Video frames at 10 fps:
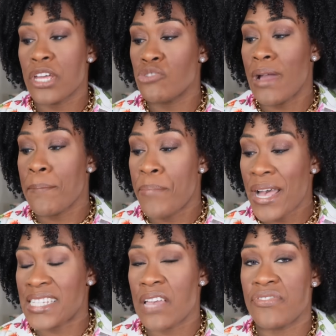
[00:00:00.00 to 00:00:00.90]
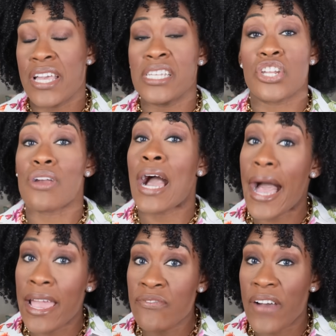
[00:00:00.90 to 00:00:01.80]
gonna do my best to have things that are
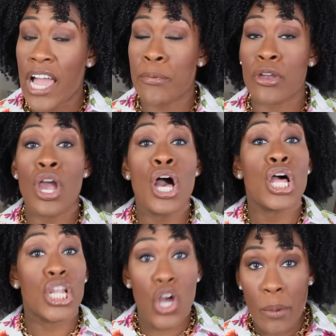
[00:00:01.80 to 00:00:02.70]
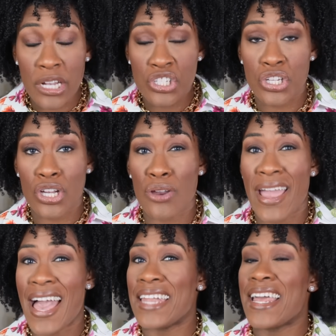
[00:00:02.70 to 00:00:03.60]
high in fiber, low in sugar,
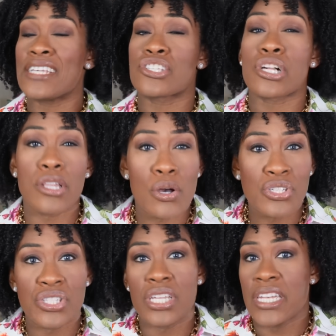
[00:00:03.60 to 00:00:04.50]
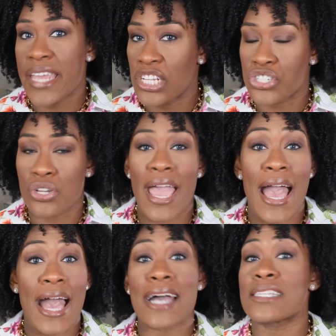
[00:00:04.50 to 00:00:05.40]
and as close to nature
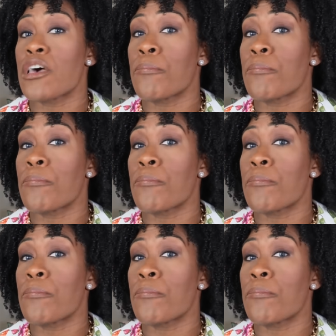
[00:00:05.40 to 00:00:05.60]
as